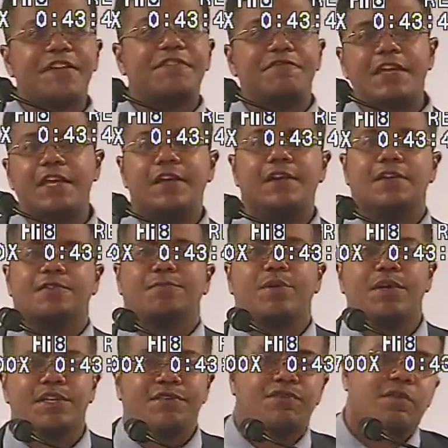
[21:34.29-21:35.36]
50 years
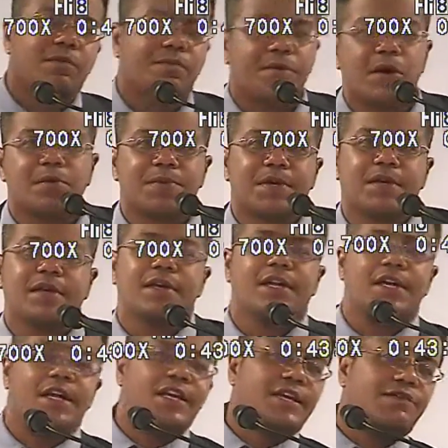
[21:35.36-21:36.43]
preaching from a pulpit
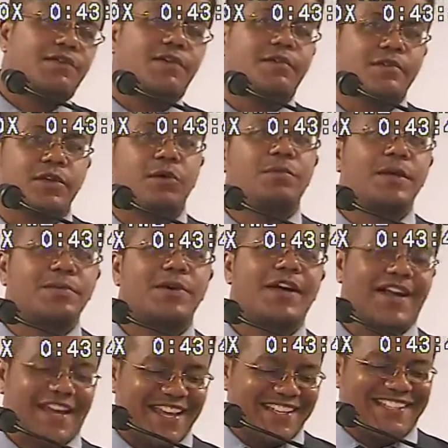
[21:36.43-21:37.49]
and he never told people how
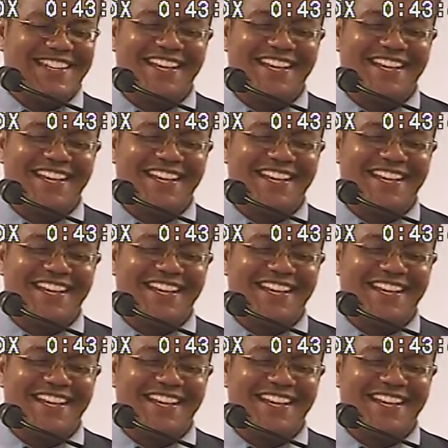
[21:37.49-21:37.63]
to get